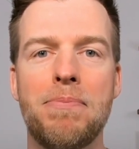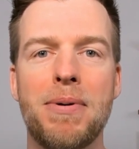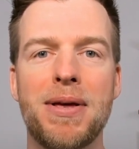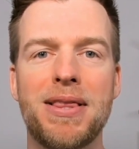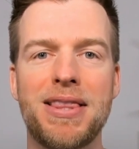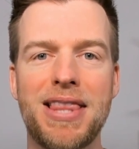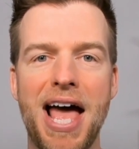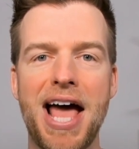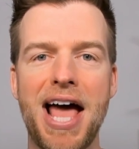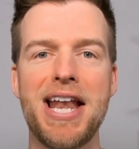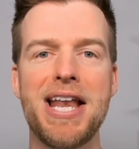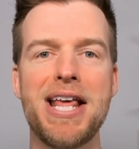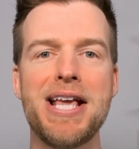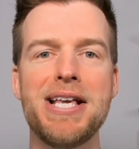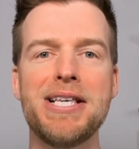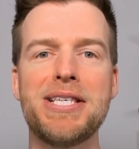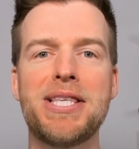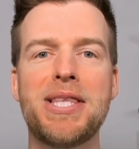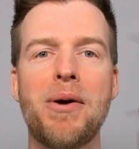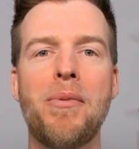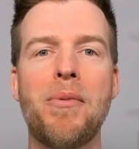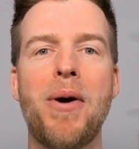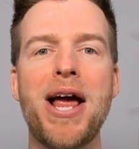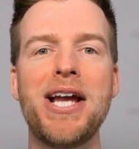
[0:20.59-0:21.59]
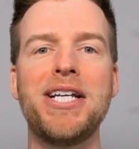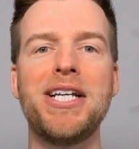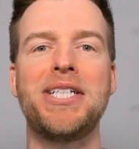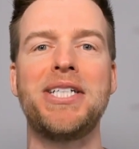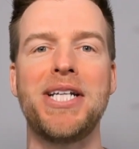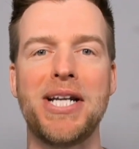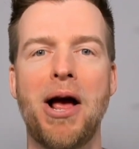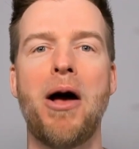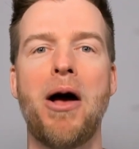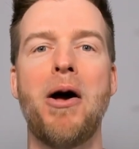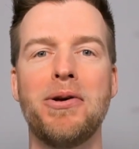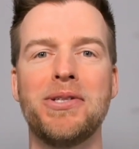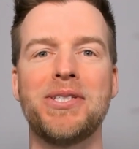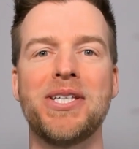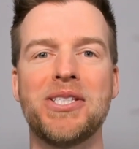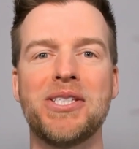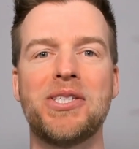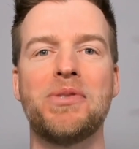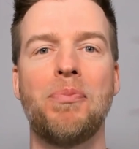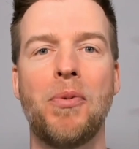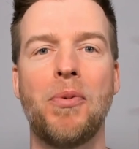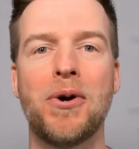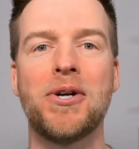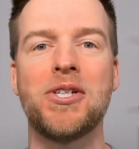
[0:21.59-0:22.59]
But that is the way she goes in
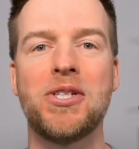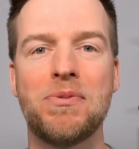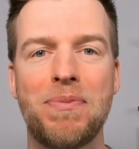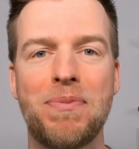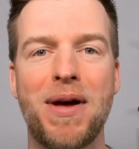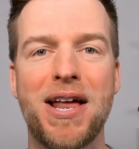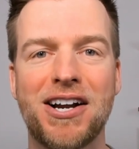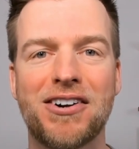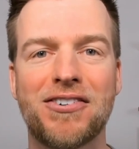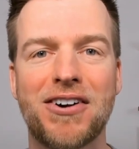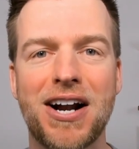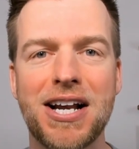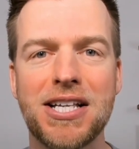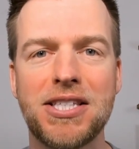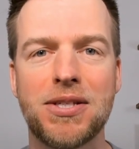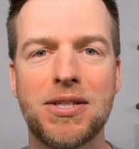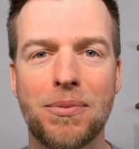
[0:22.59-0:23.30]
sports betting, right?